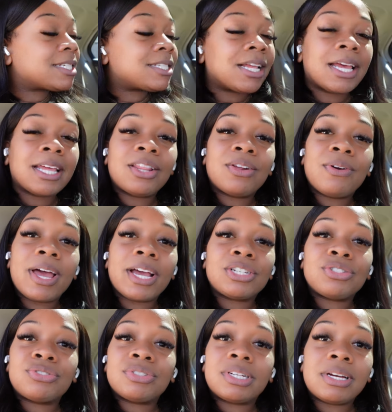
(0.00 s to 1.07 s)
just like a little
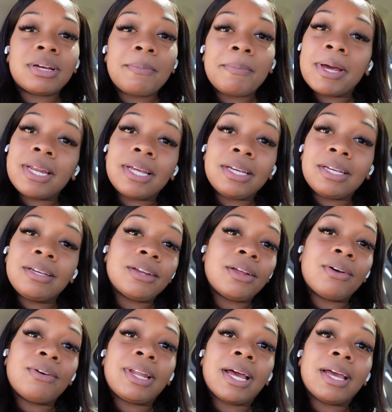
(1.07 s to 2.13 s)
extra money, you
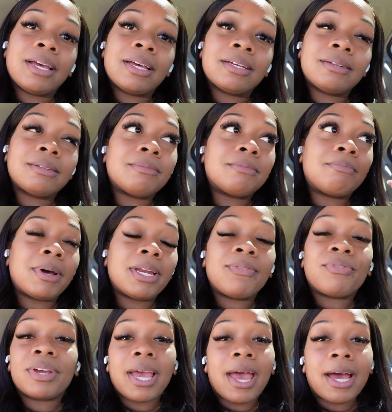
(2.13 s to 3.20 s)
know, like money
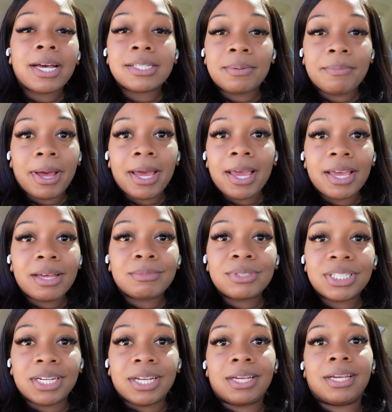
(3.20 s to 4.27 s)
for gas in my
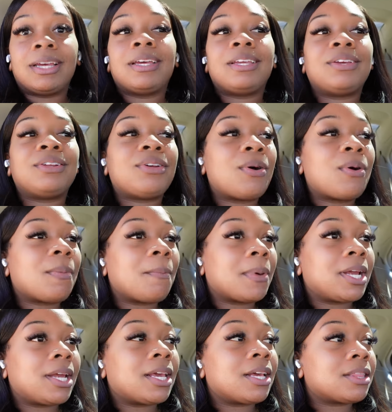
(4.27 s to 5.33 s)
AMG, you know, or
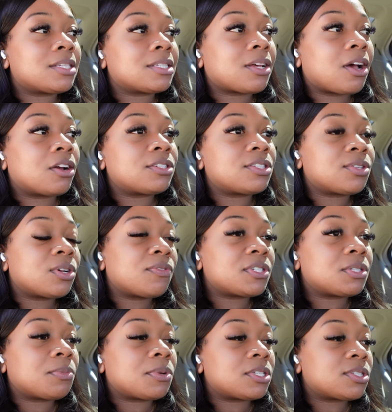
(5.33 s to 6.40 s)
money to get this car
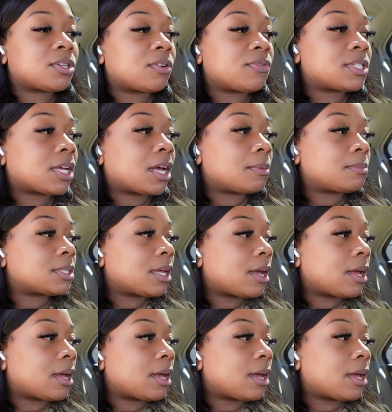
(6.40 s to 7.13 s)
serviced when the service comes